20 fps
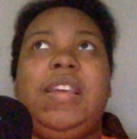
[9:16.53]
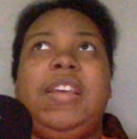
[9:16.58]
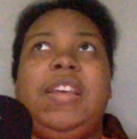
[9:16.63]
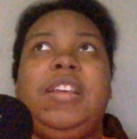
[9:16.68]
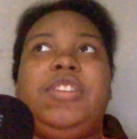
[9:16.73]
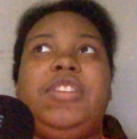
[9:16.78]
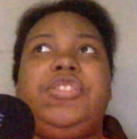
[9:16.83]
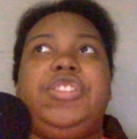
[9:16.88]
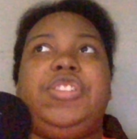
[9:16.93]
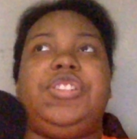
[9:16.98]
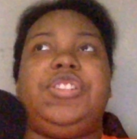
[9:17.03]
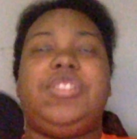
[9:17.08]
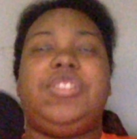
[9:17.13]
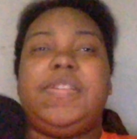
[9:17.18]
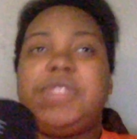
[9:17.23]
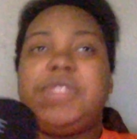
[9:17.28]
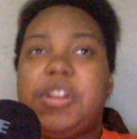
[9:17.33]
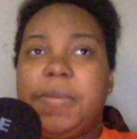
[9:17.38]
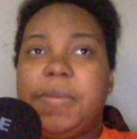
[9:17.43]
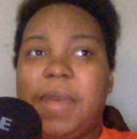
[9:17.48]
she
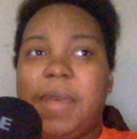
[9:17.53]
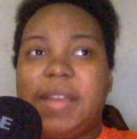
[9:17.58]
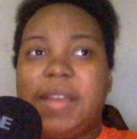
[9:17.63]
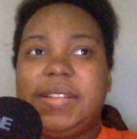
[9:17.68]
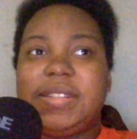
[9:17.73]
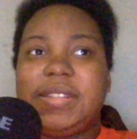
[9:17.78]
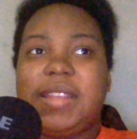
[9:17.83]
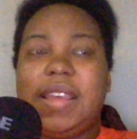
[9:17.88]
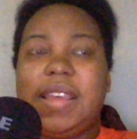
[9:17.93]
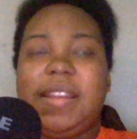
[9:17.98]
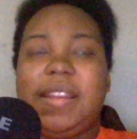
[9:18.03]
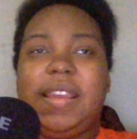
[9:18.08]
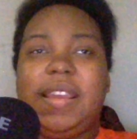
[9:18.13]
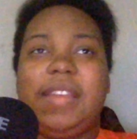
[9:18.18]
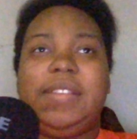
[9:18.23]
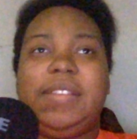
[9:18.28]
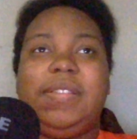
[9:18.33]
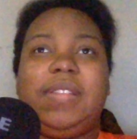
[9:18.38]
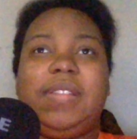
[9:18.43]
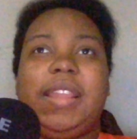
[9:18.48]
shifts her mindset
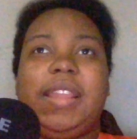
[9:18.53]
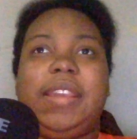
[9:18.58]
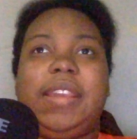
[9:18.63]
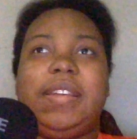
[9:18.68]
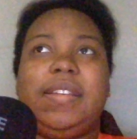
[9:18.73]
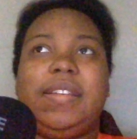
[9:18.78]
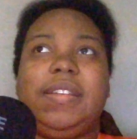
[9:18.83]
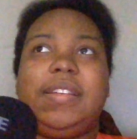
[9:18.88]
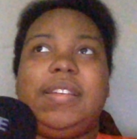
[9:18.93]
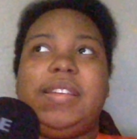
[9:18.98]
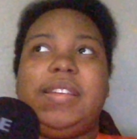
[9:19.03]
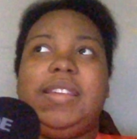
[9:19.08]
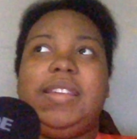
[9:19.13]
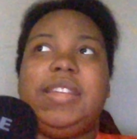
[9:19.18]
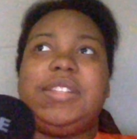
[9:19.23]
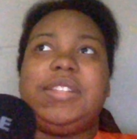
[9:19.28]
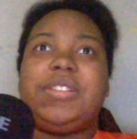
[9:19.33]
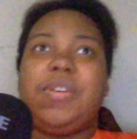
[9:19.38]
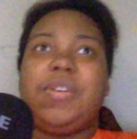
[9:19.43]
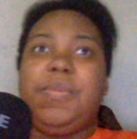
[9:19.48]
and like
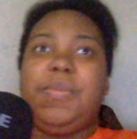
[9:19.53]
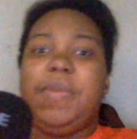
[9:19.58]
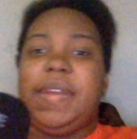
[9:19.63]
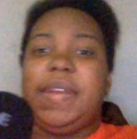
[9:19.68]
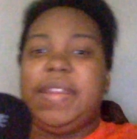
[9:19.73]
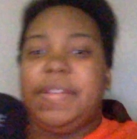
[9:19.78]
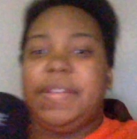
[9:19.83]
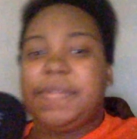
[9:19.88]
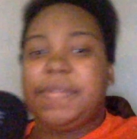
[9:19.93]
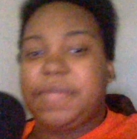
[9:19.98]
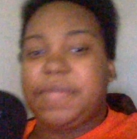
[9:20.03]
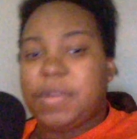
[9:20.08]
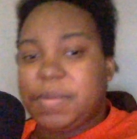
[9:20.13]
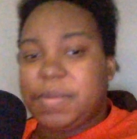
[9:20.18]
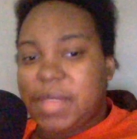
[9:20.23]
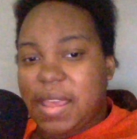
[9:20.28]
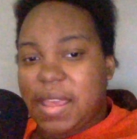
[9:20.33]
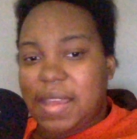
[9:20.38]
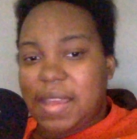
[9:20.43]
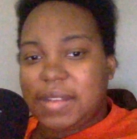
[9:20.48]
gets away
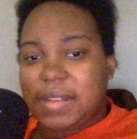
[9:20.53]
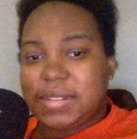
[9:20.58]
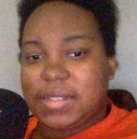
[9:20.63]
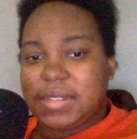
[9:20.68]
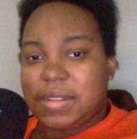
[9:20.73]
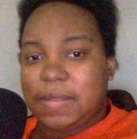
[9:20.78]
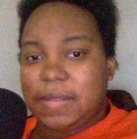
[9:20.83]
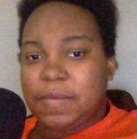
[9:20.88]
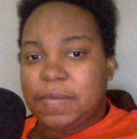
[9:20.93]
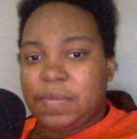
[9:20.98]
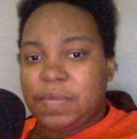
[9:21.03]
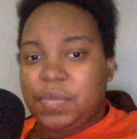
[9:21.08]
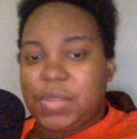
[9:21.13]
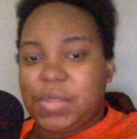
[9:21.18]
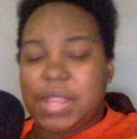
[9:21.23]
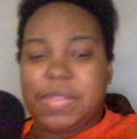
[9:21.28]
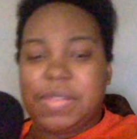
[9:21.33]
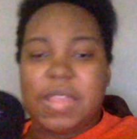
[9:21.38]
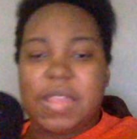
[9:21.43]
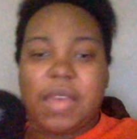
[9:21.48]
from that.
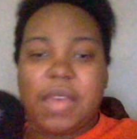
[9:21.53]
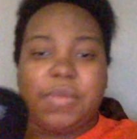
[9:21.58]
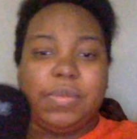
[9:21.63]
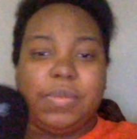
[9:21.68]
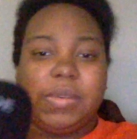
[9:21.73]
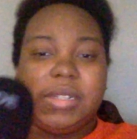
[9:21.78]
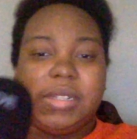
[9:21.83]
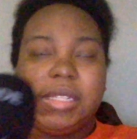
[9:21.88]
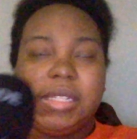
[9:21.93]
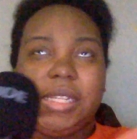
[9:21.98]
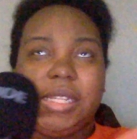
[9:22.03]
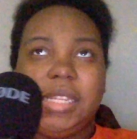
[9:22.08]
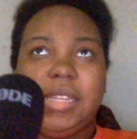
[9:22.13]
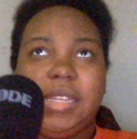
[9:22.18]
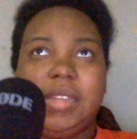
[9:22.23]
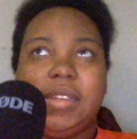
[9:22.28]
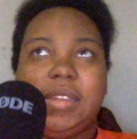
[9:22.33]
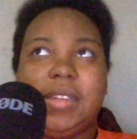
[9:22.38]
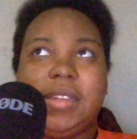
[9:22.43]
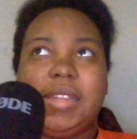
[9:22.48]
And that
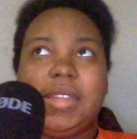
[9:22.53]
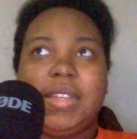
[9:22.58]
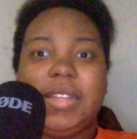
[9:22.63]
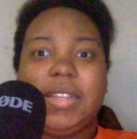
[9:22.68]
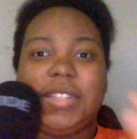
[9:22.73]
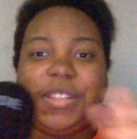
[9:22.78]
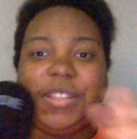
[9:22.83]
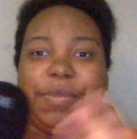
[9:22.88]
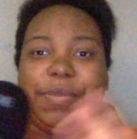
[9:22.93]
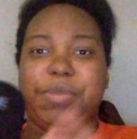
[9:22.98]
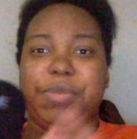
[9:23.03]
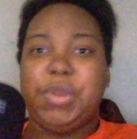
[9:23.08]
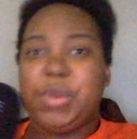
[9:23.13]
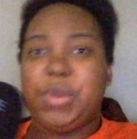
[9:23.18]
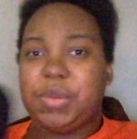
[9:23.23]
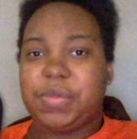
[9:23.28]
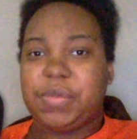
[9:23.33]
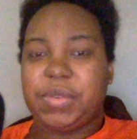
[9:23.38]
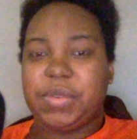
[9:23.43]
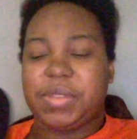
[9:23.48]
really is a
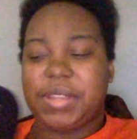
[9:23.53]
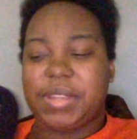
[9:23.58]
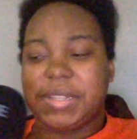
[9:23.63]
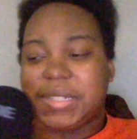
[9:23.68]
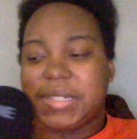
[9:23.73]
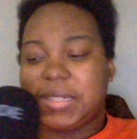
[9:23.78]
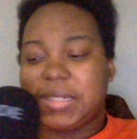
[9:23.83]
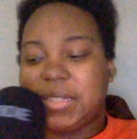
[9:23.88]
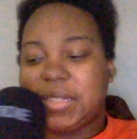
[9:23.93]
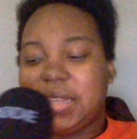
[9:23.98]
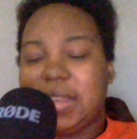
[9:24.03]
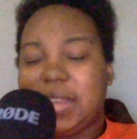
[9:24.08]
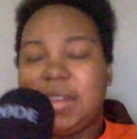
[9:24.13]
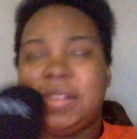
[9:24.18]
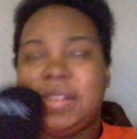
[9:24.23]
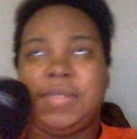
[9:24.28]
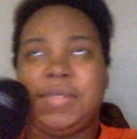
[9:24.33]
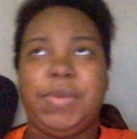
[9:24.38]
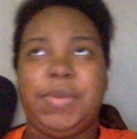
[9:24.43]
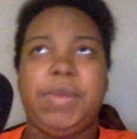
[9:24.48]
beautiful thing to see,
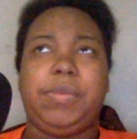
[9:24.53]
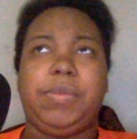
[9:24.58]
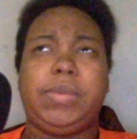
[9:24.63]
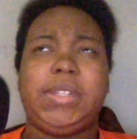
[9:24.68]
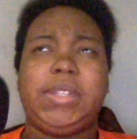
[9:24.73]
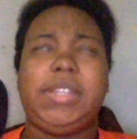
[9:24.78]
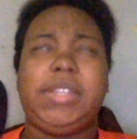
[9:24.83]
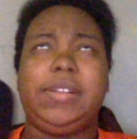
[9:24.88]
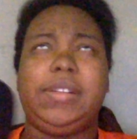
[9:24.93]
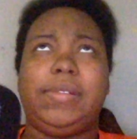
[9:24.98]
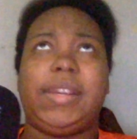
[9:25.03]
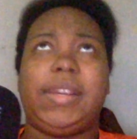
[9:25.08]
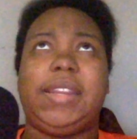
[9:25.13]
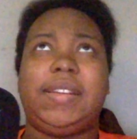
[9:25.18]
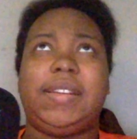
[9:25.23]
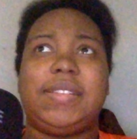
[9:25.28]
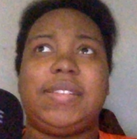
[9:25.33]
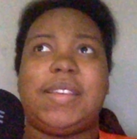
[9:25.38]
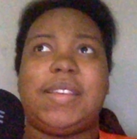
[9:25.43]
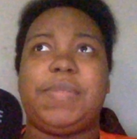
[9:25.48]
and a really great
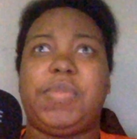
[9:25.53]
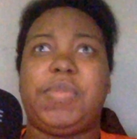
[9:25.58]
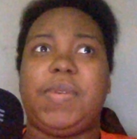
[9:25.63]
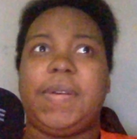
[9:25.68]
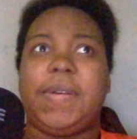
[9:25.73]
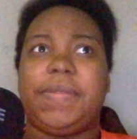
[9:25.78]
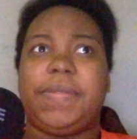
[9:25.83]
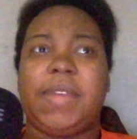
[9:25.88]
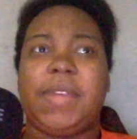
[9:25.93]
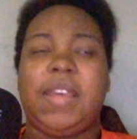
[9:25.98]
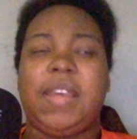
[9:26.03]
example of,